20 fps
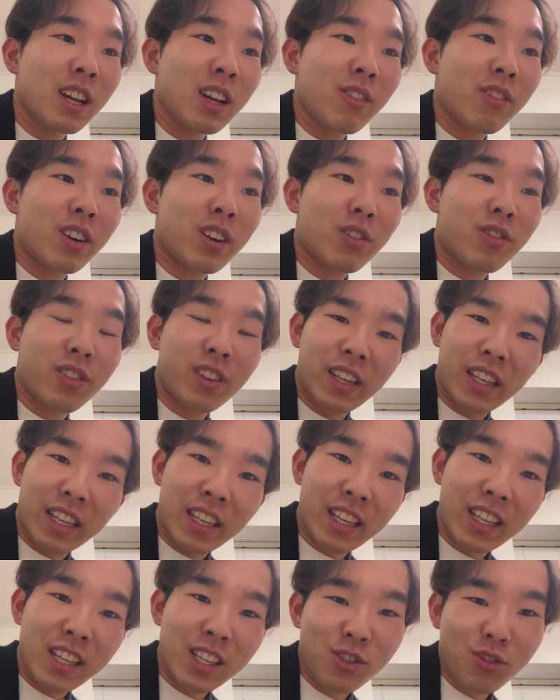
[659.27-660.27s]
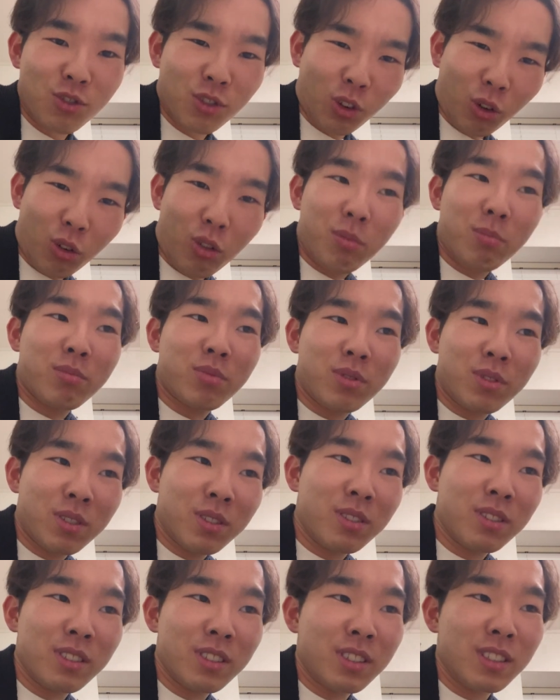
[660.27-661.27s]
feel free to drop
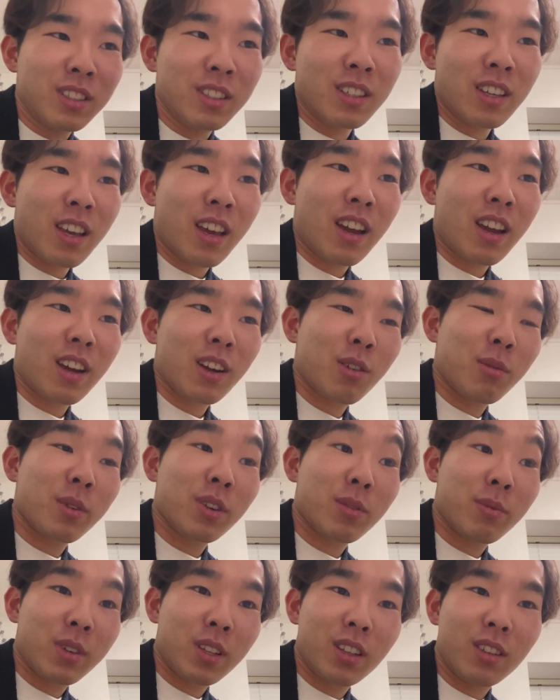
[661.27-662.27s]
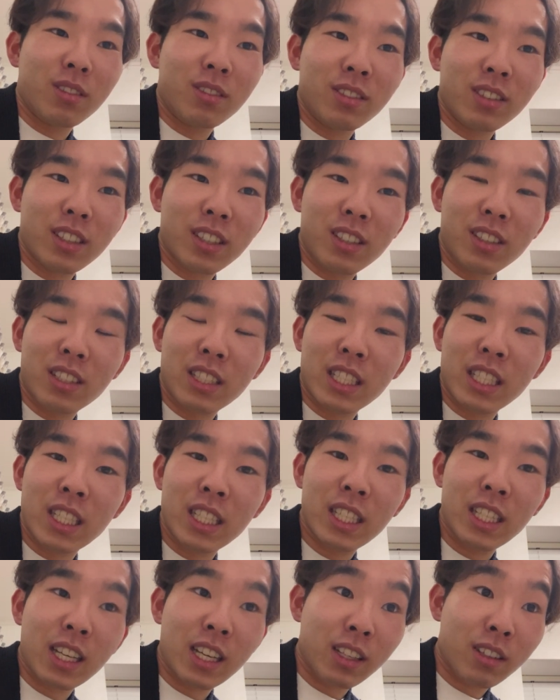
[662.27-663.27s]
a comment below.
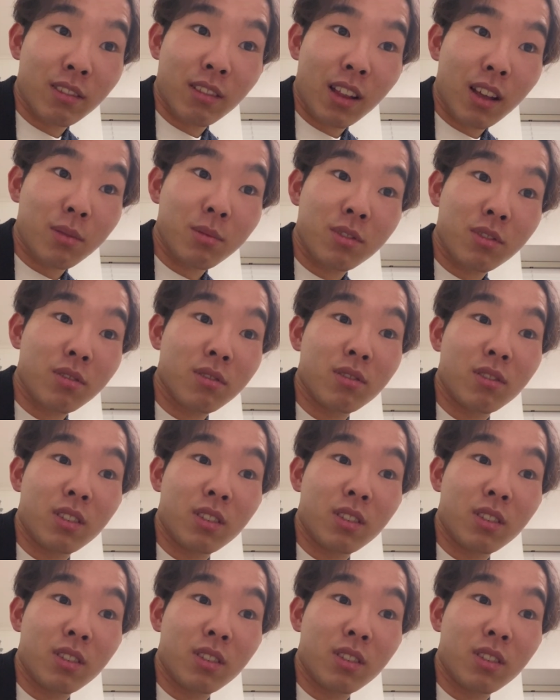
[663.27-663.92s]
I'd love to